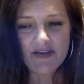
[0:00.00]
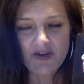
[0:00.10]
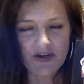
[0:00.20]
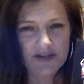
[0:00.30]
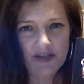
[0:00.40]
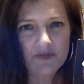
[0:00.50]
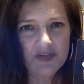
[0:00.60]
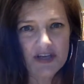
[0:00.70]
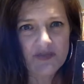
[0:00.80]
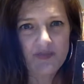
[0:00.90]
dark
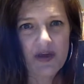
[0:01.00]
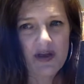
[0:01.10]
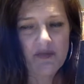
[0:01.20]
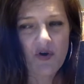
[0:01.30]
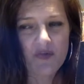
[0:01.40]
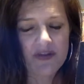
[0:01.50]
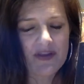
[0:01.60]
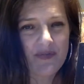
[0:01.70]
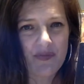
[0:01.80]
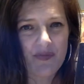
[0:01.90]
subjects, but I'm hoping
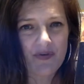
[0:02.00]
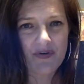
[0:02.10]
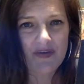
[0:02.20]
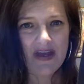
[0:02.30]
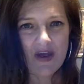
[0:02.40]
that people